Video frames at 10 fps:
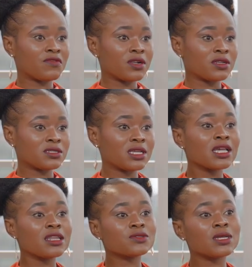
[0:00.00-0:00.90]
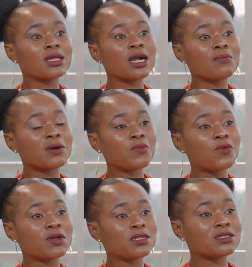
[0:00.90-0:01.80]
fields. They can actually come up
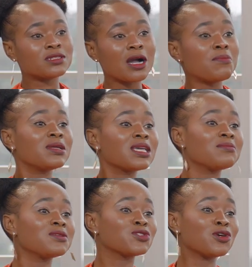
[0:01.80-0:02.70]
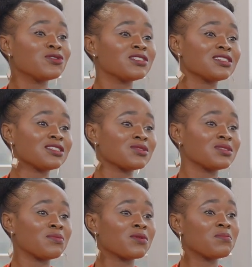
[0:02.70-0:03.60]
with applicable solutions
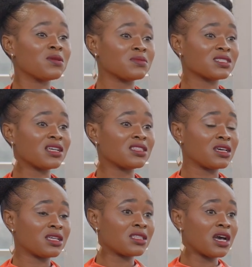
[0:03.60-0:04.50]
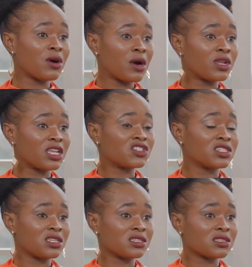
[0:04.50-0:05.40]
to the problems that the, our
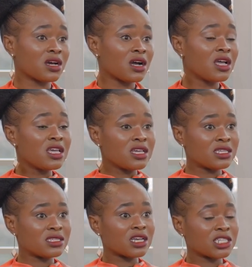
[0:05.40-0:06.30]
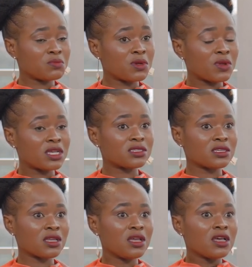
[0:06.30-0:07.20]
nation is uh, is
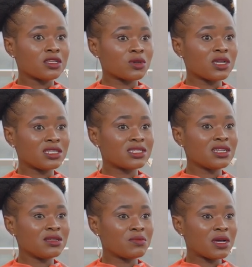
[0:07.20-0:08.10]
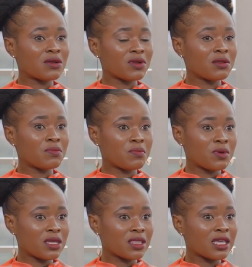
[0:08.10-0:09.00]
experiencing. So it really, uh, really
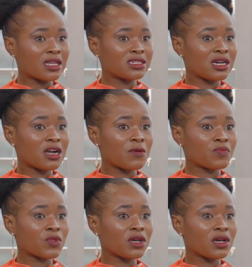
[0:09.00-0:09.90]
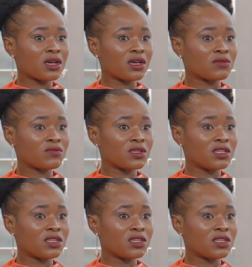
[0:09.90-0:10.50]
brings that um, uh, uh,